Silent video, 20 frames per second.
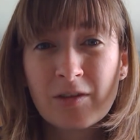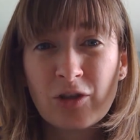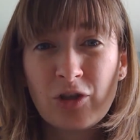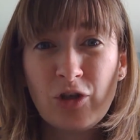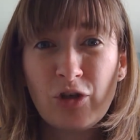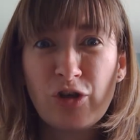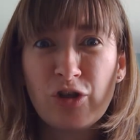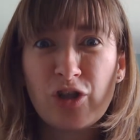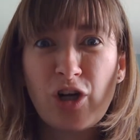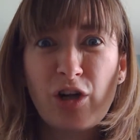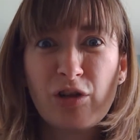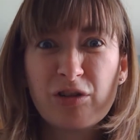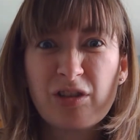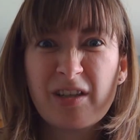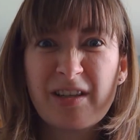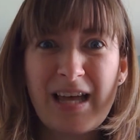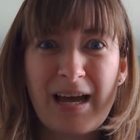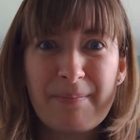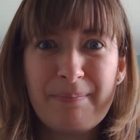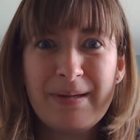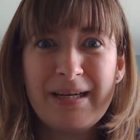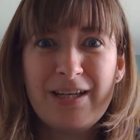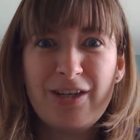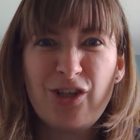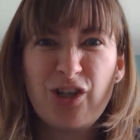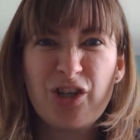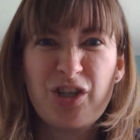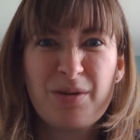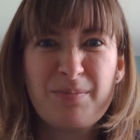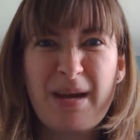you could alter that
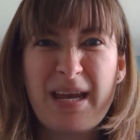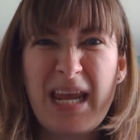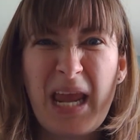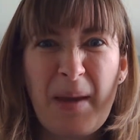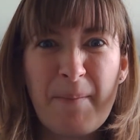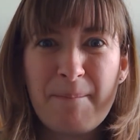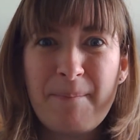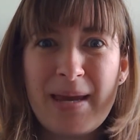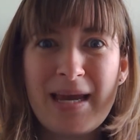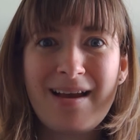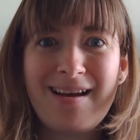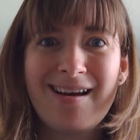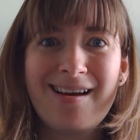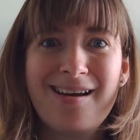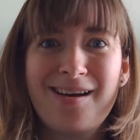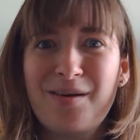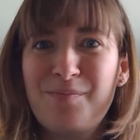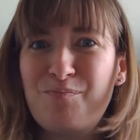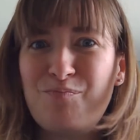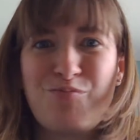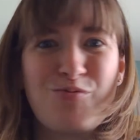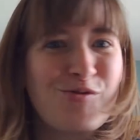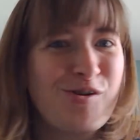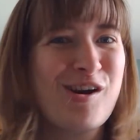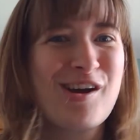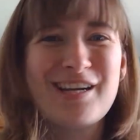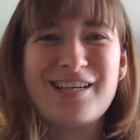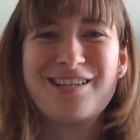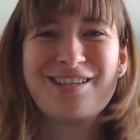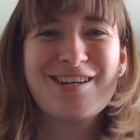picture to make it bigger,
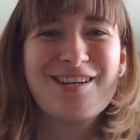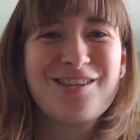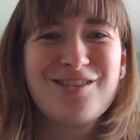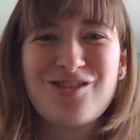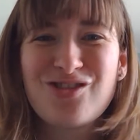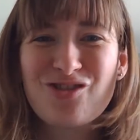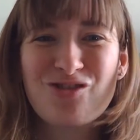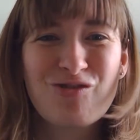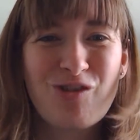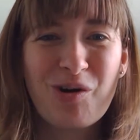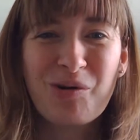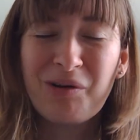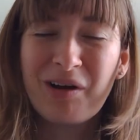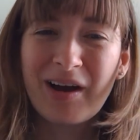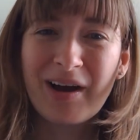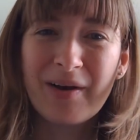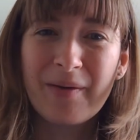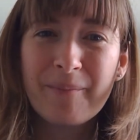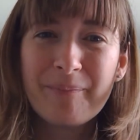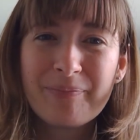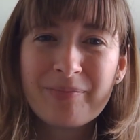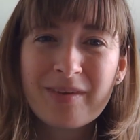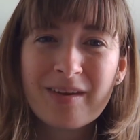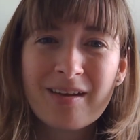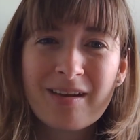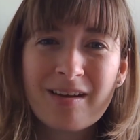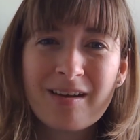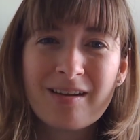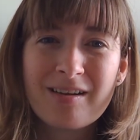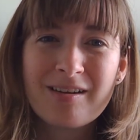brighter, and stronger,
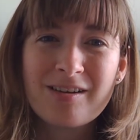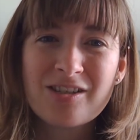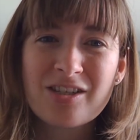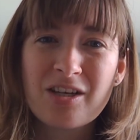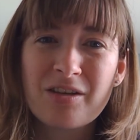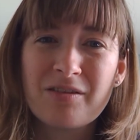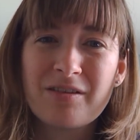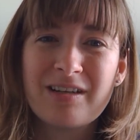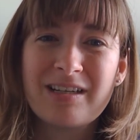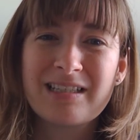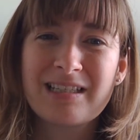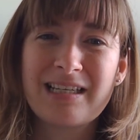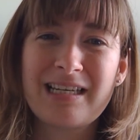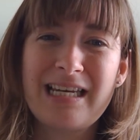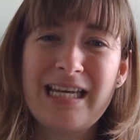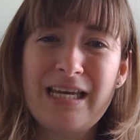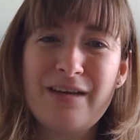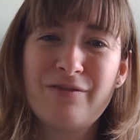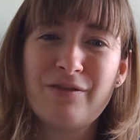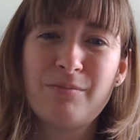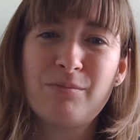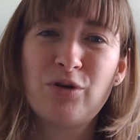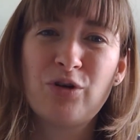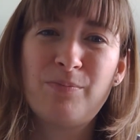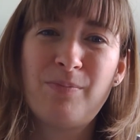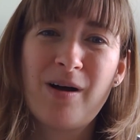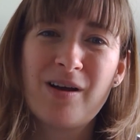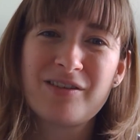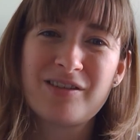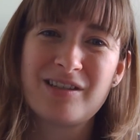so that it's even
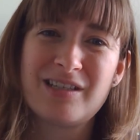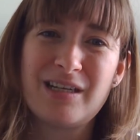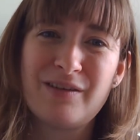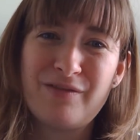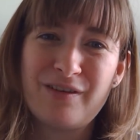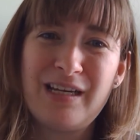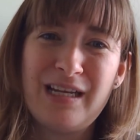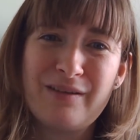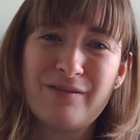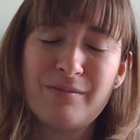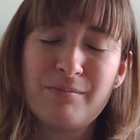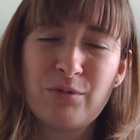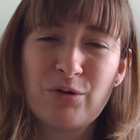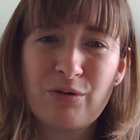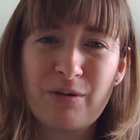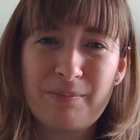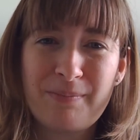more positive and even more